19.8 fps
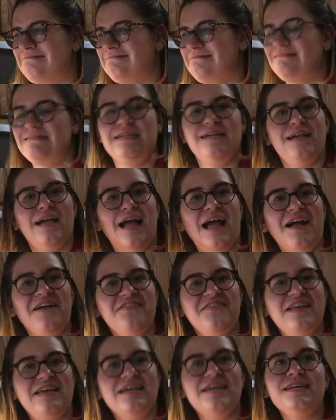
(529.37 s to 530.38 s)

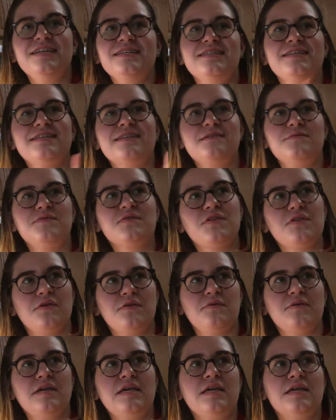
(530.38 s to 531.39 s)
And then number
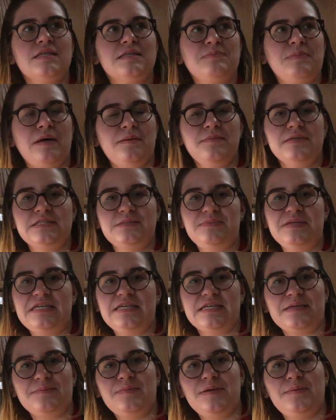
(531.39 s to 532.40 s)
3 is public
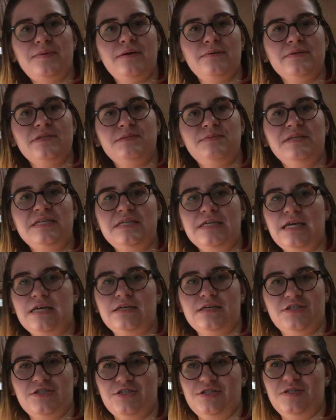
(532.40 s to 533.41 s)
speaking. But public speaking
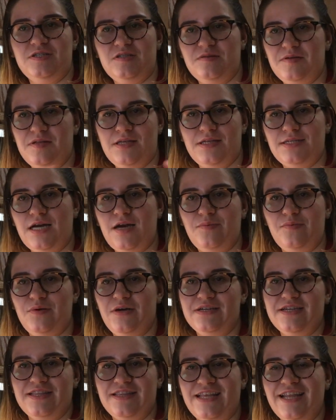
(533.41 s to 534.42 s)
actually used to be the top
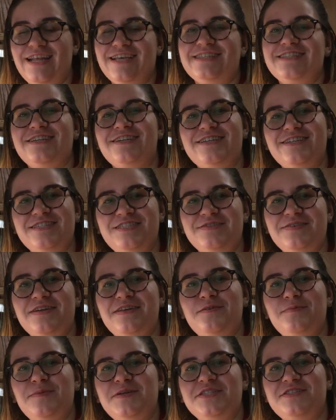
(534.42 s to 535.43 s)
one, and then I started doing
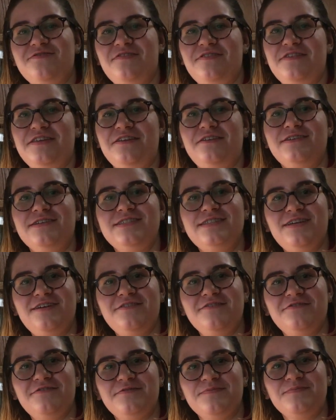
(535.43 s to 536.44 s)
a bunch of theater
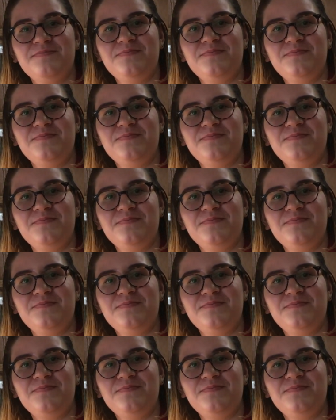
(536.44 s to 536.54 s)
stuff.